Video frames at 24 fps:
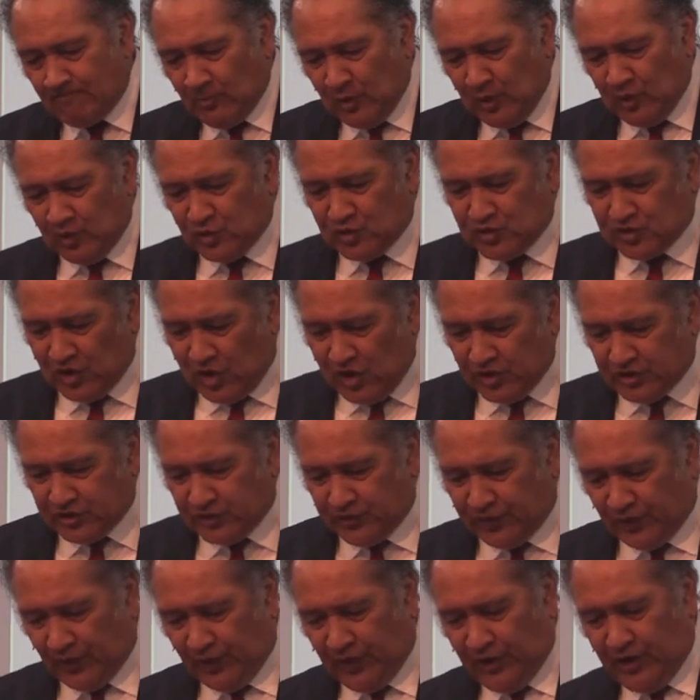You
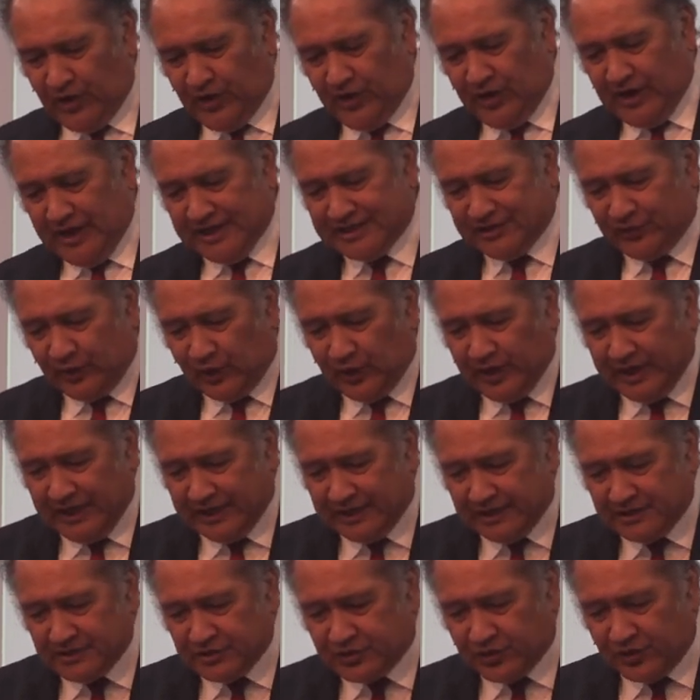search for her as for
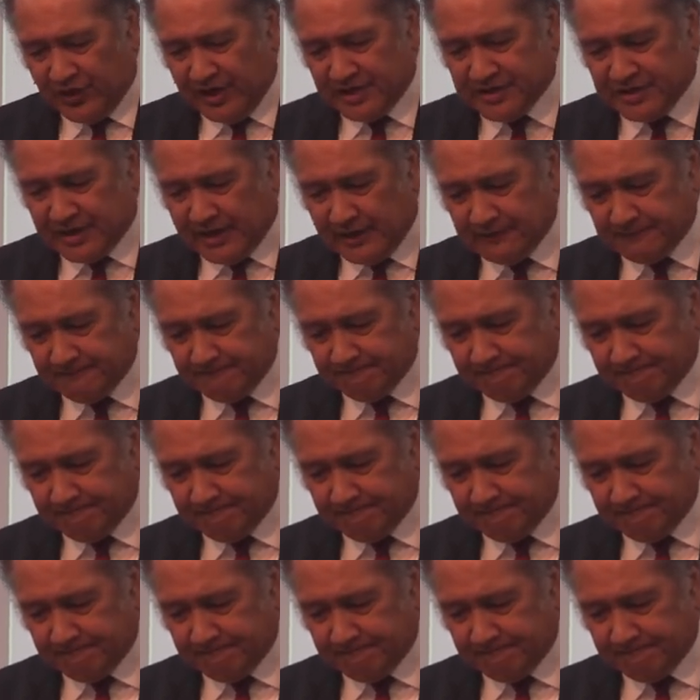hidden treasure.